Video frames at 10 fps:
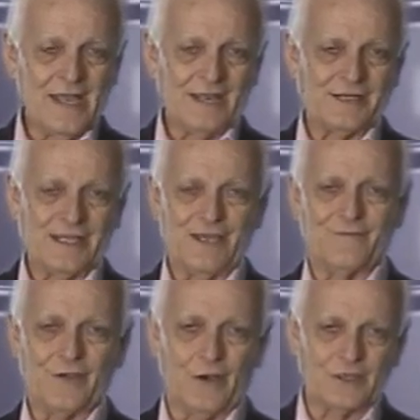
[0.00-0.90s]
and to
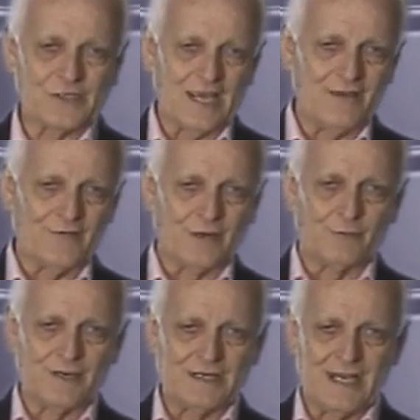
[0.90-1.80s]
give you a Savior and a
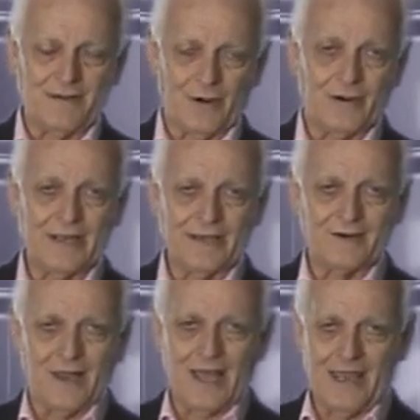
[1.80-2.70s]
Redeemer
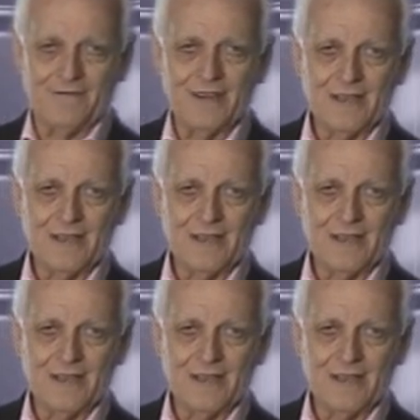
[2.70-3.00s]
in life